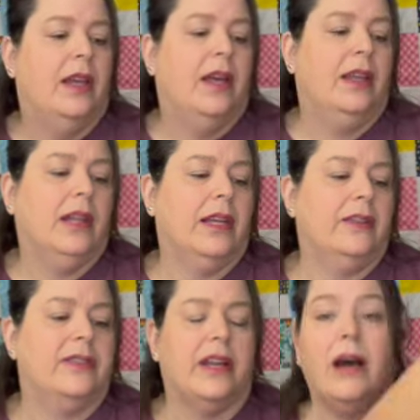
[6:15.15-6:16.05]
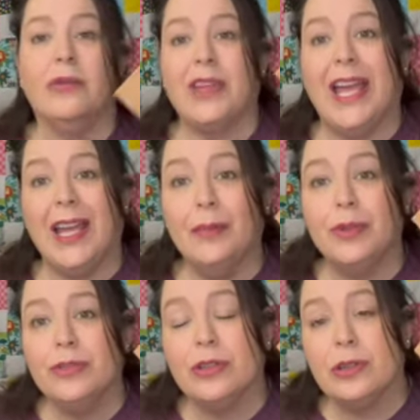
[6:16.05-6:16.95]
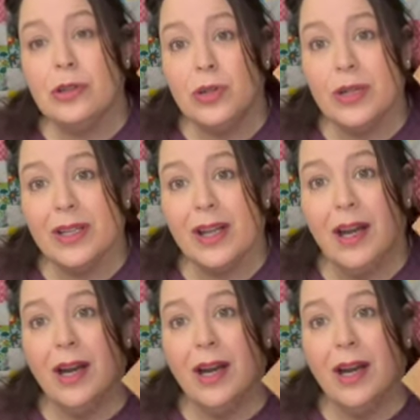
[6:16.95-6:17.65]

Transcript: And like I said, I was able to look